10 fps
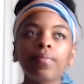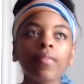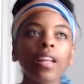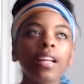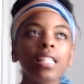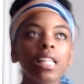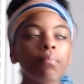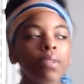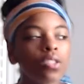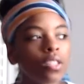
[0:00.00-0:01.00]
And I didn't
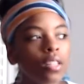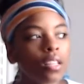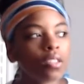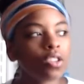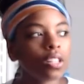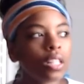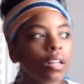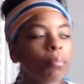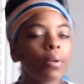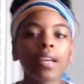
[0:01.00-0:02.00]
mention this earlier,
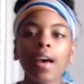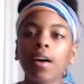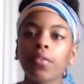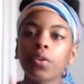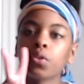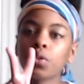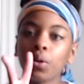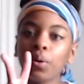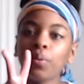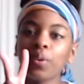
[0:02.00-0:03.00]
but yeah, there's
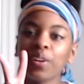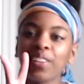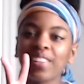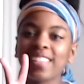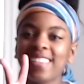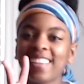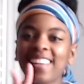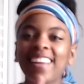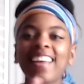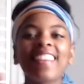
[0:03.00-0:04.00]
two worlds.
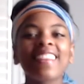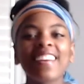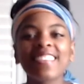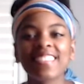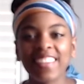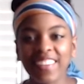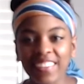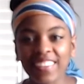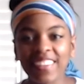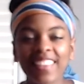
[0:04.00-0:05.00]
There's the
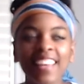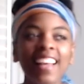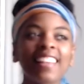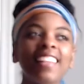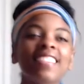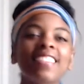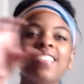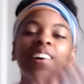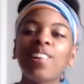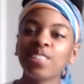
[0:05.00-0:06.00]
Earth and there's an
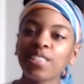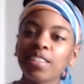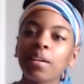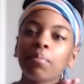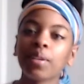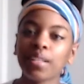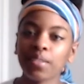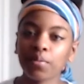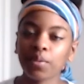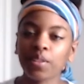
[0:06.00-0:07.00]
alternate
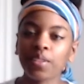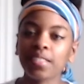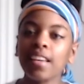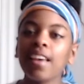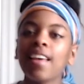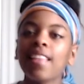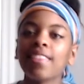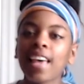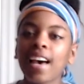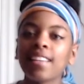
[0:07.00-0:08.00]
prison world
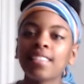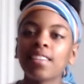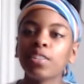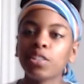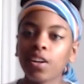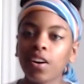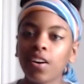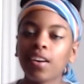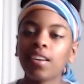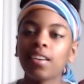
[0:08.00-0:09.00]
that
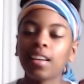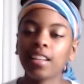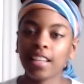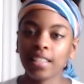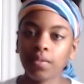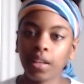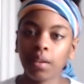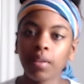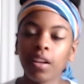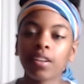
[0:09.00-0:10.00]
Shaw and his
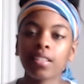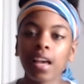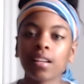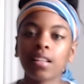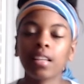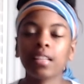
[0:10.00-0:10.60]
family are technically